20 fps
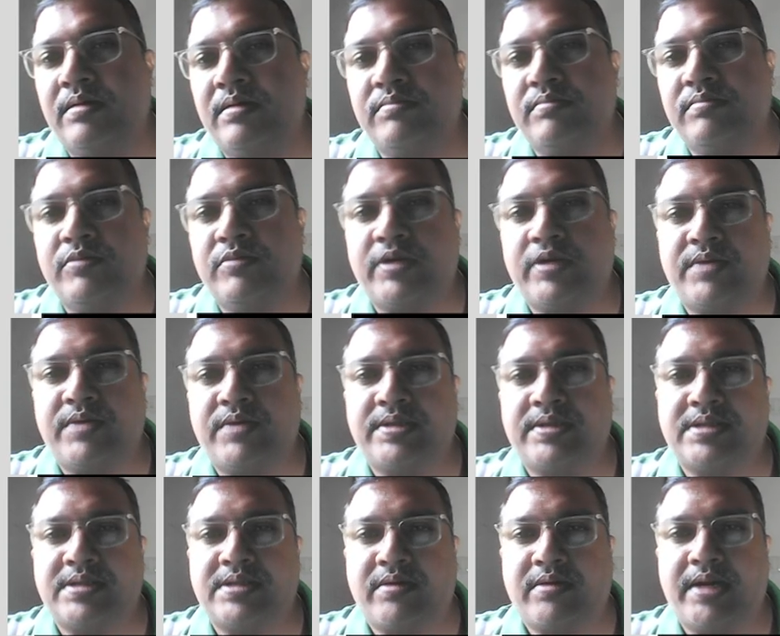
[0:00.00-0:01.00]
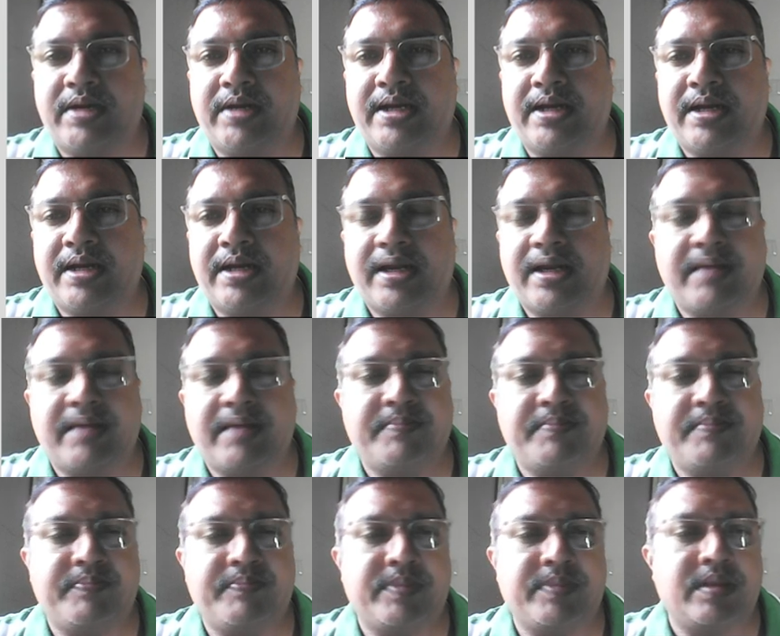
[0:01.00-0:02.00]
or it was circulated earlier.
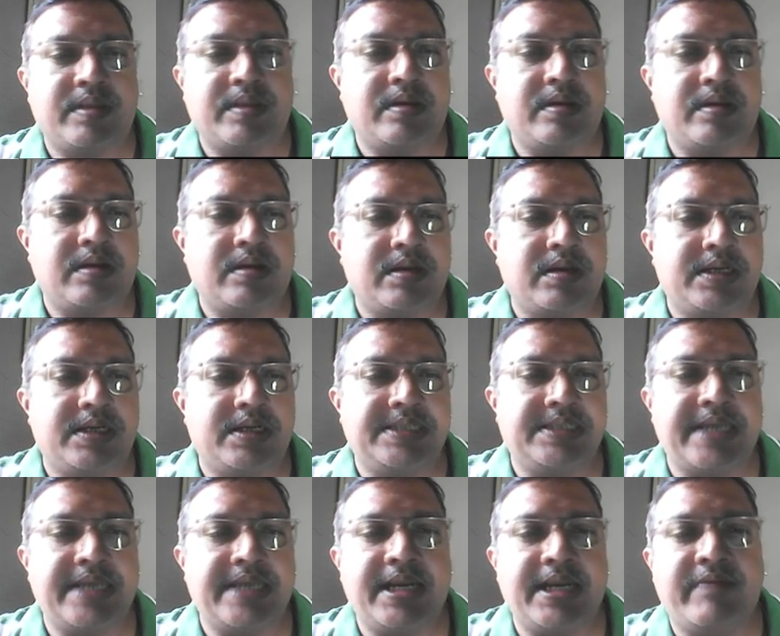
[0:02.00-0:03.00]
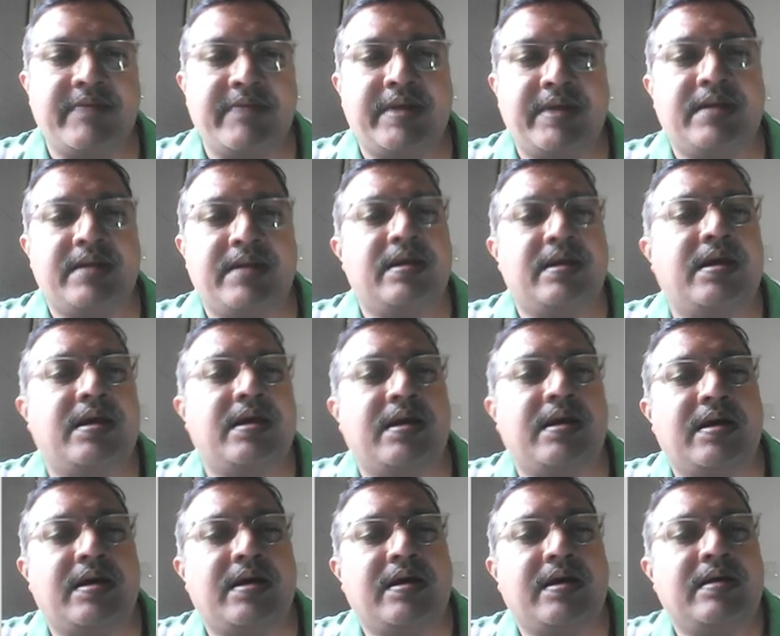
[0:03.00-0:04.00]
Design a
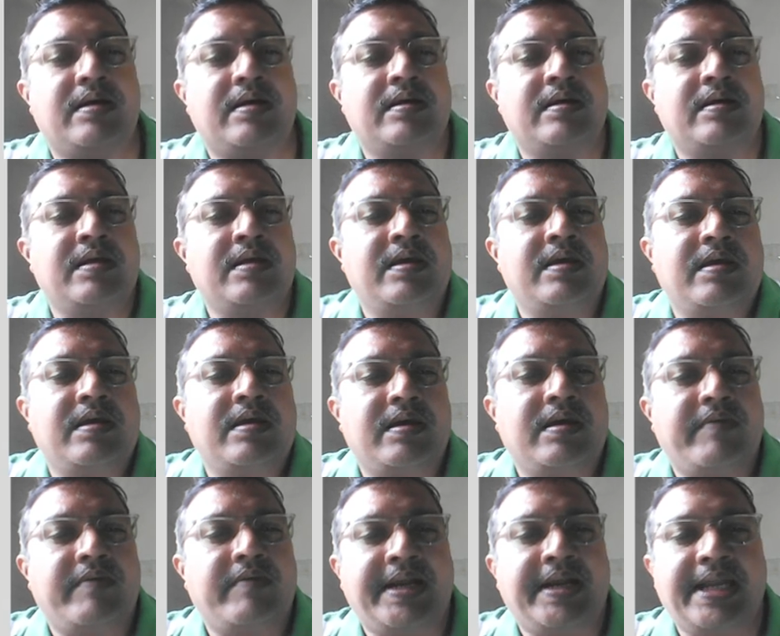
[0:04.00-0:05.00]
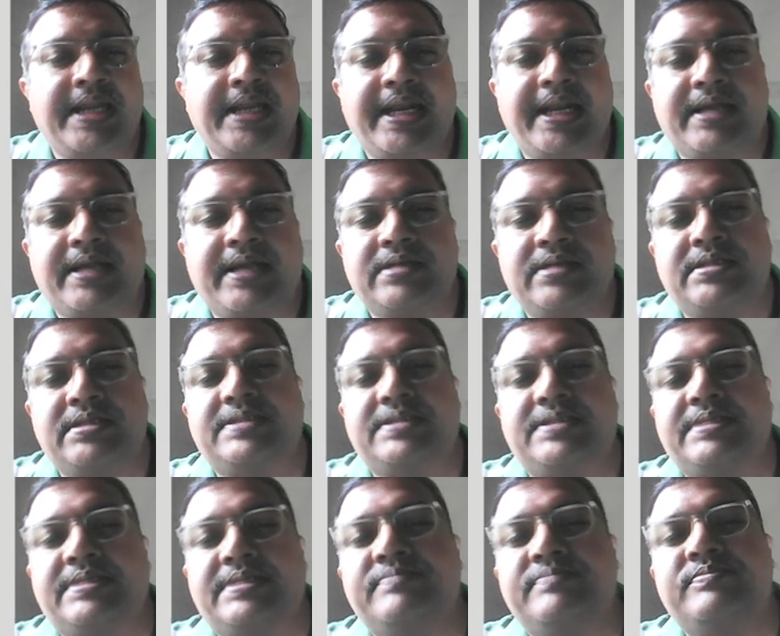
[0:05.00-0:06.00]
ventilator
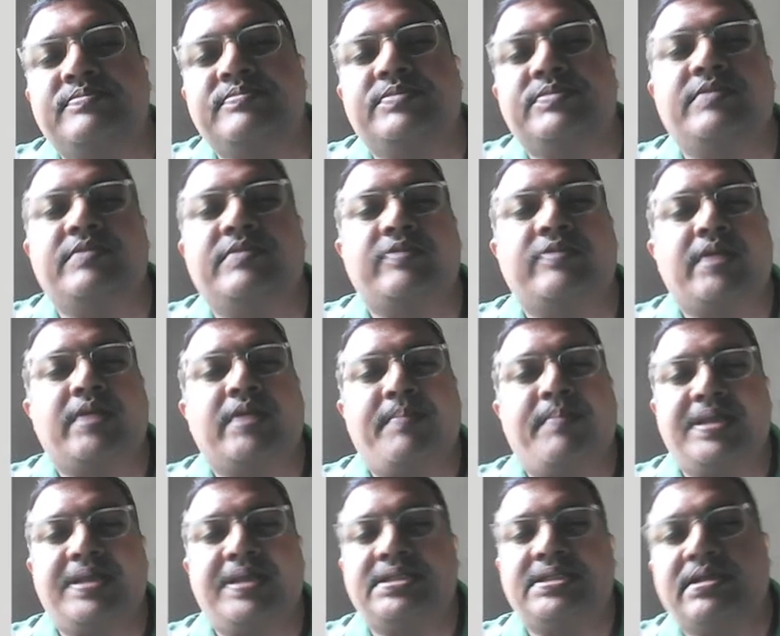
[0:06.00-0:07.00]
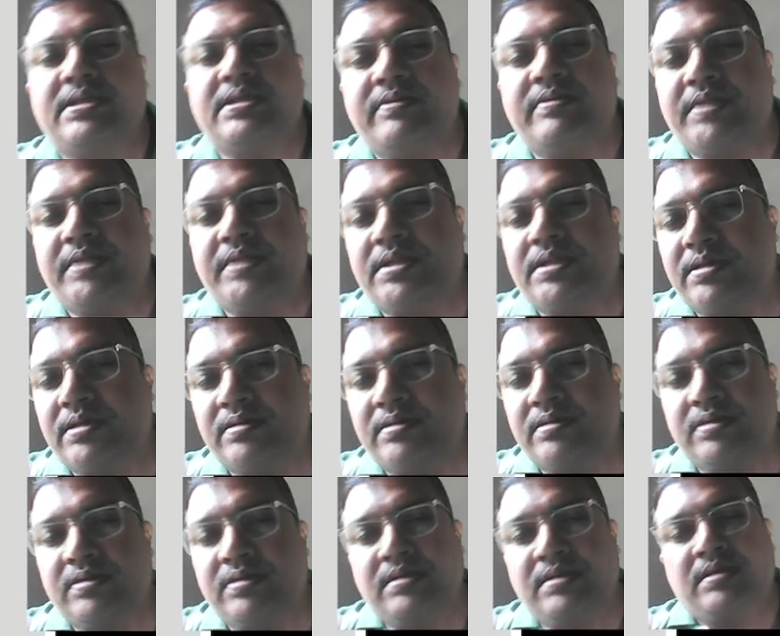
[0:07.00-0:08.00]
system for a patient with
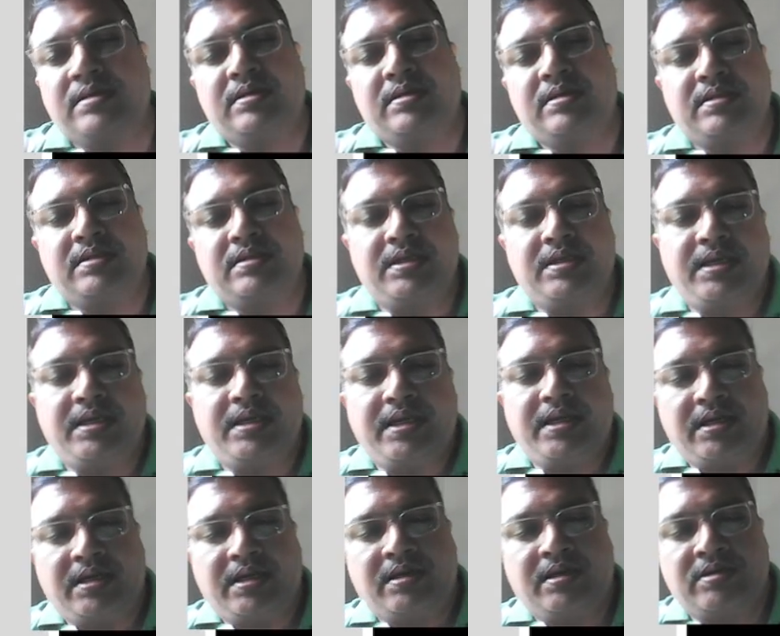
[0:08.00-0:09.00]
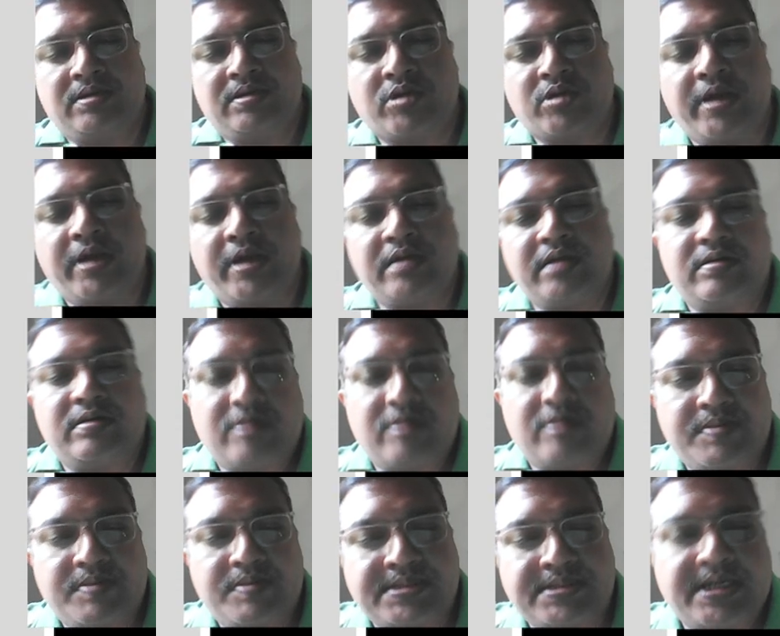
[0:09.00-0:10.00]
the chronic
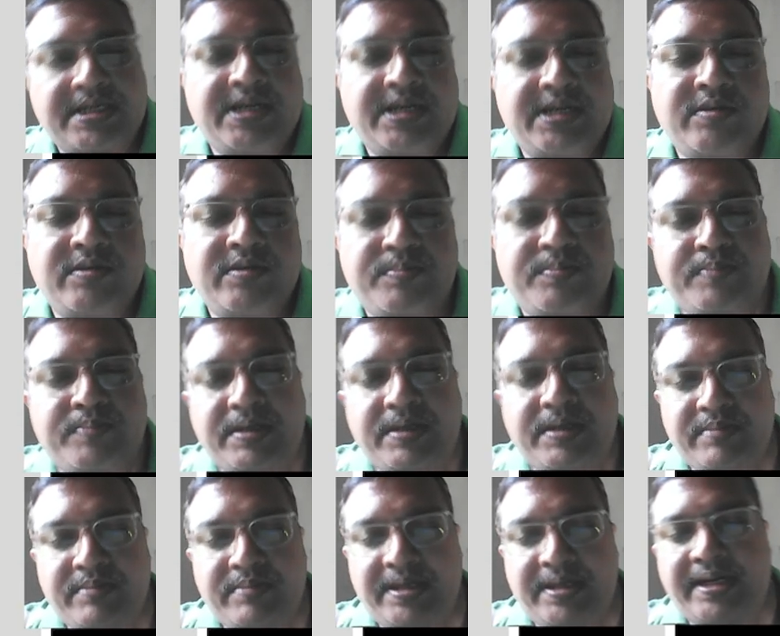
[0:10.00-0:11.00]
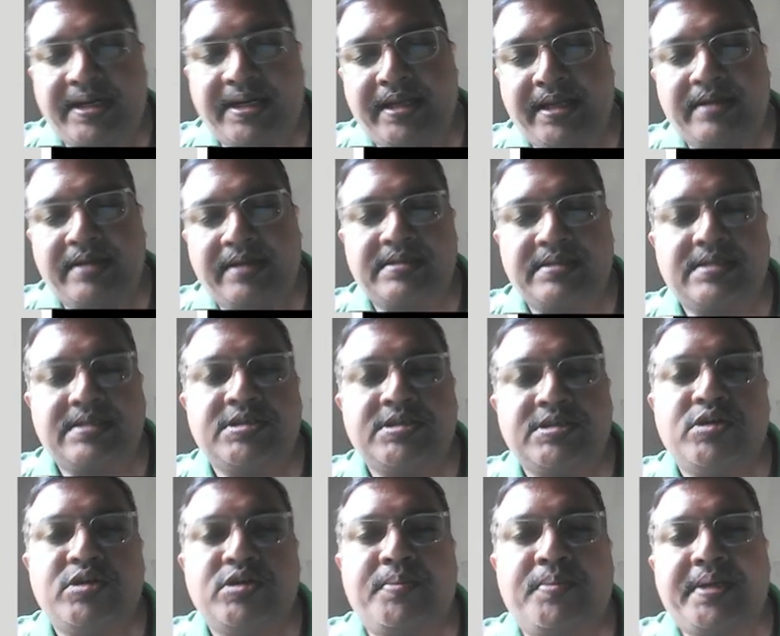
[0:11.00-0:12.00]
obstructive pulmonary disease
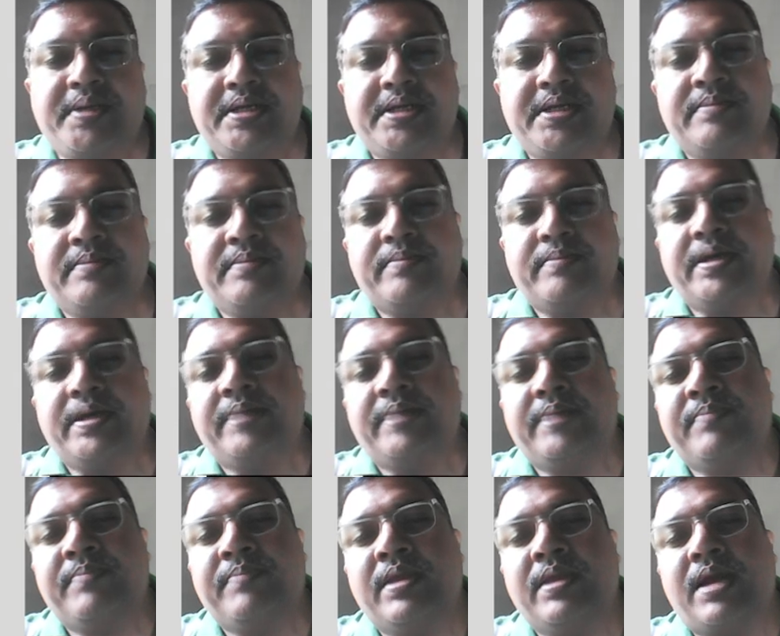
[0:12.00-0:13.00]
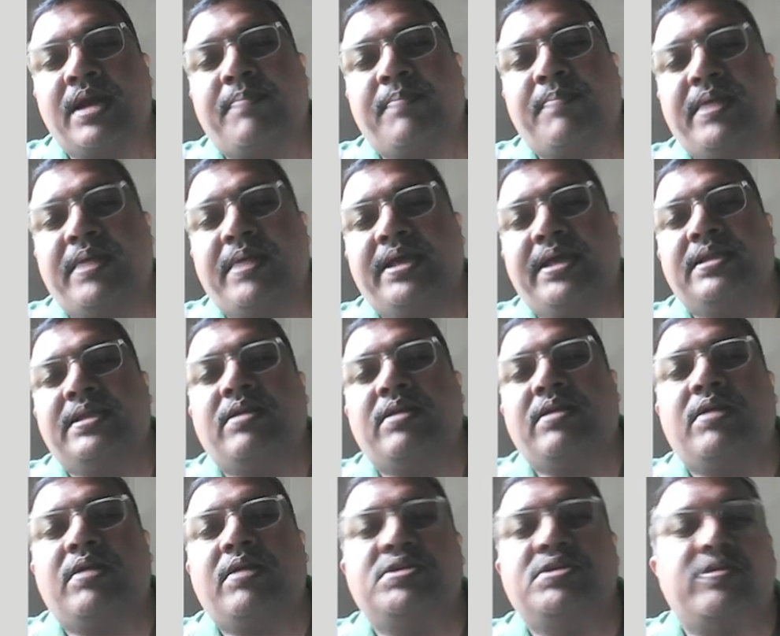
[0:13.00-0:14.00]
by applying the
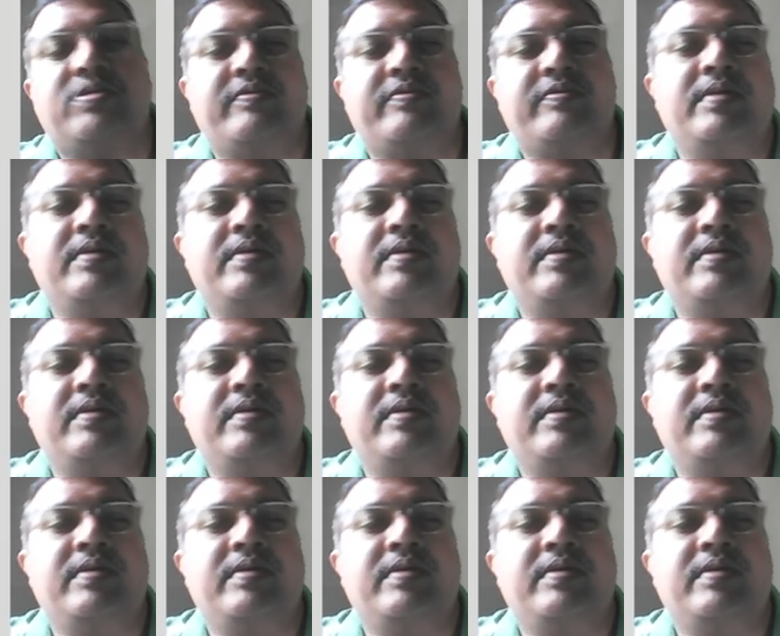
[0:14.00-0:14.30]
knowledge of